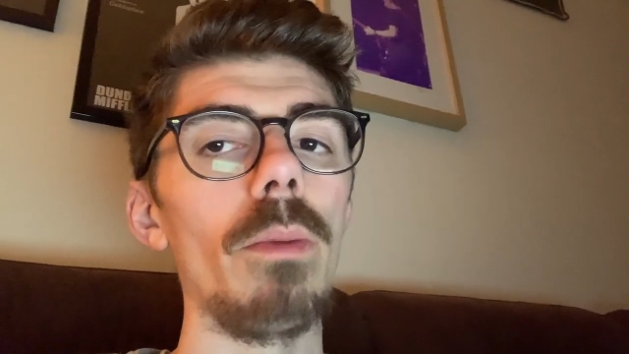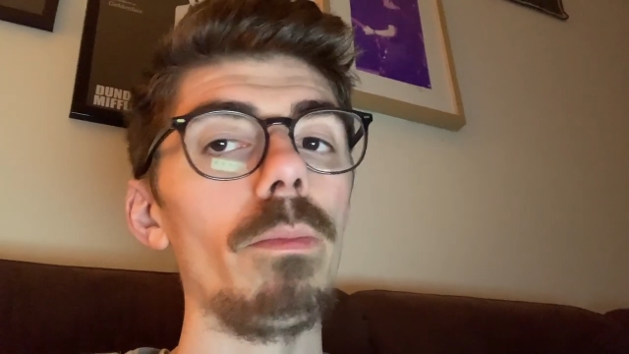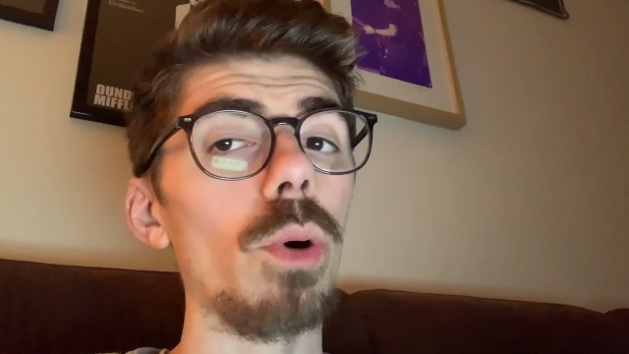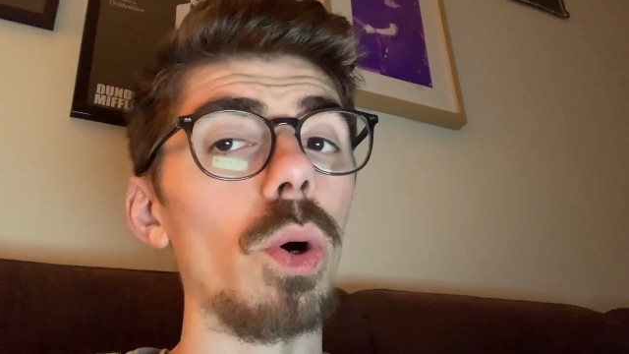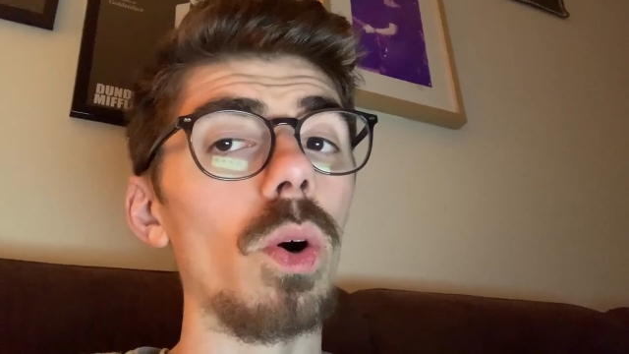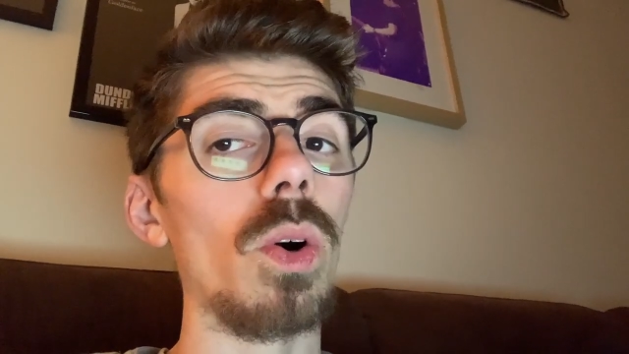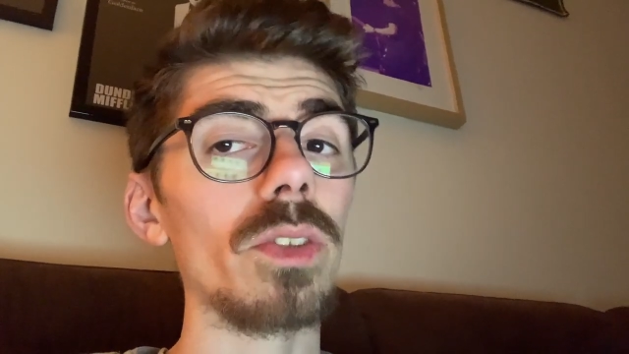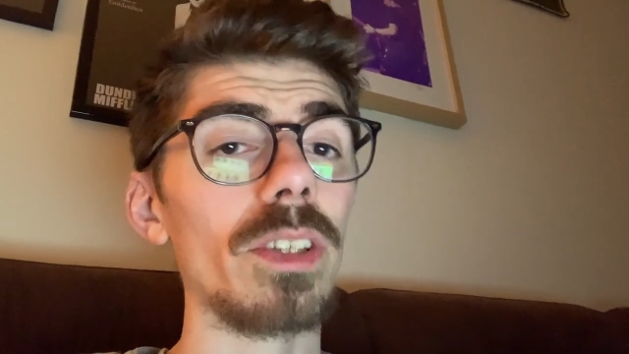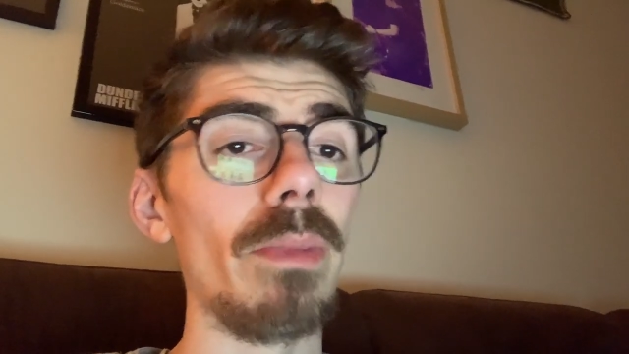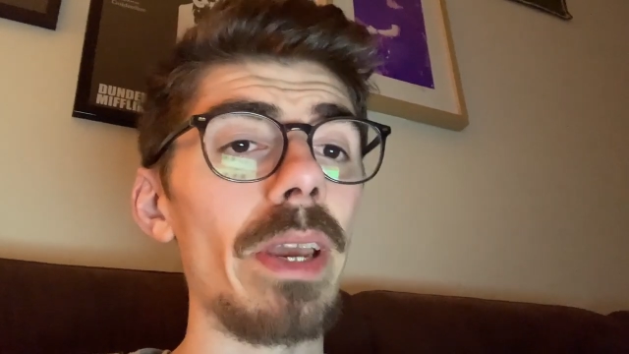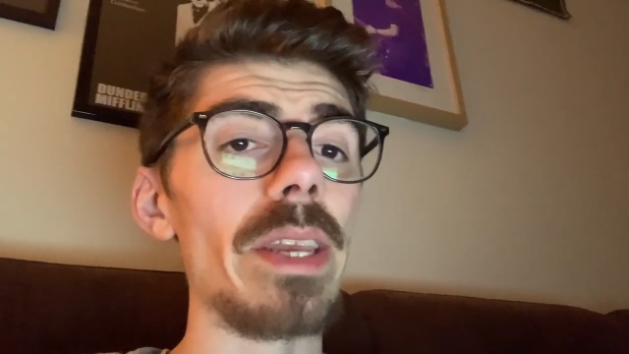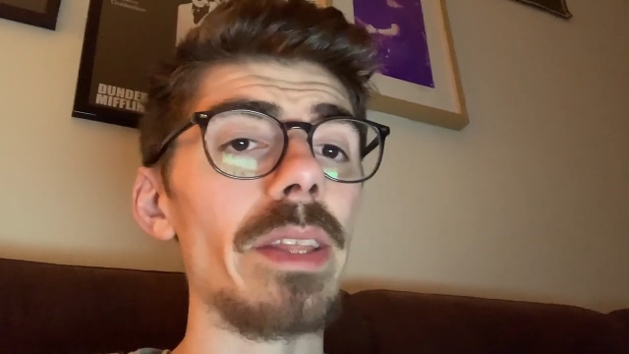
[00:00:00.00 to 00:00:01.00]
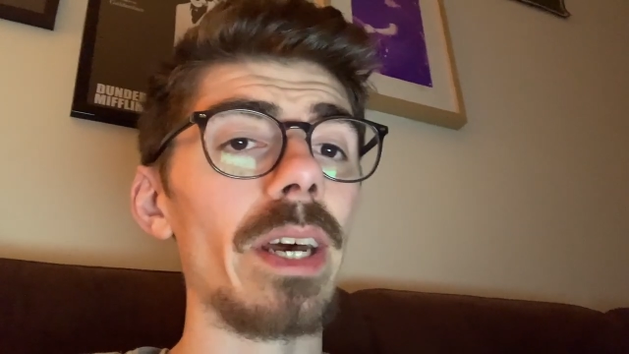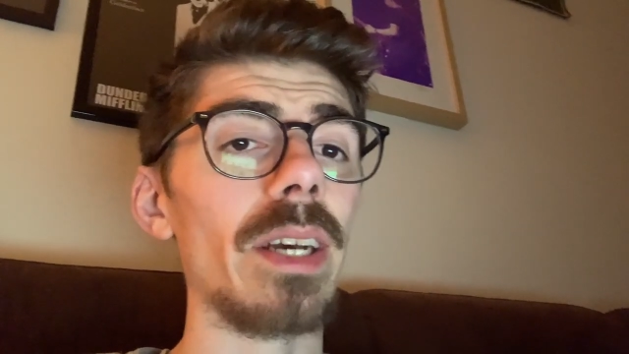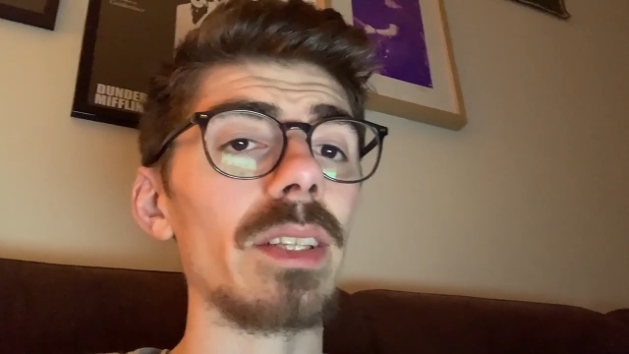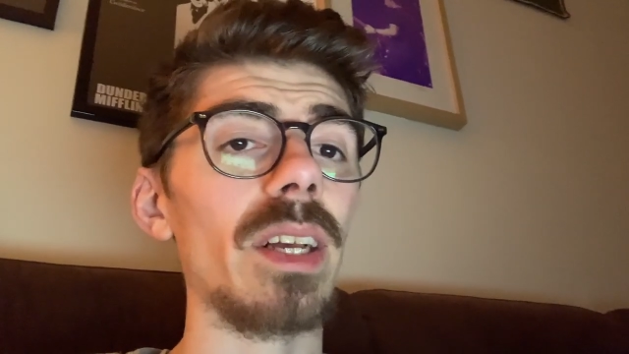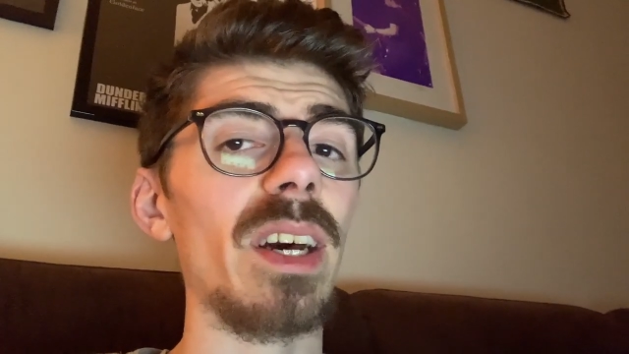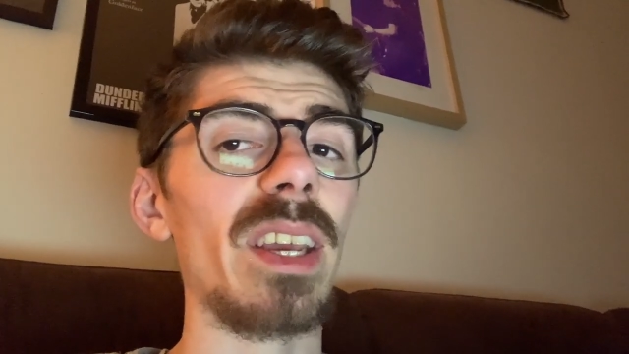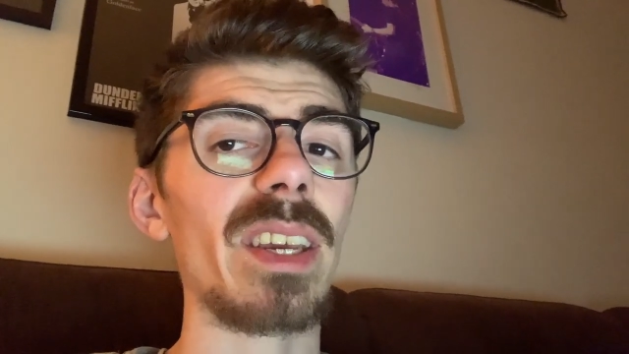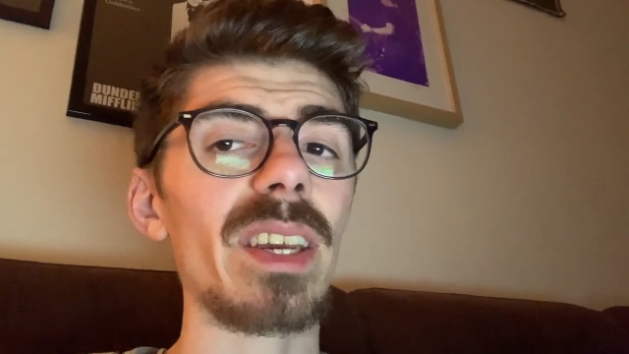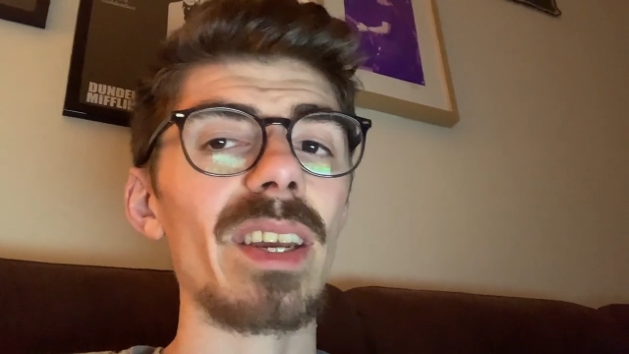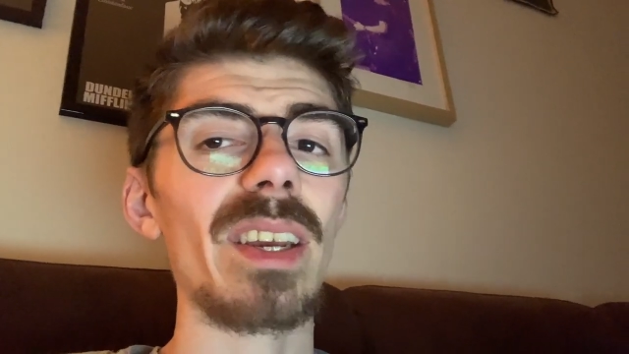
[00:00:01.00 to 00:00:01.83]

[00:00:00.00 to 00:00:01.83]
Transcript: But to me, that's like,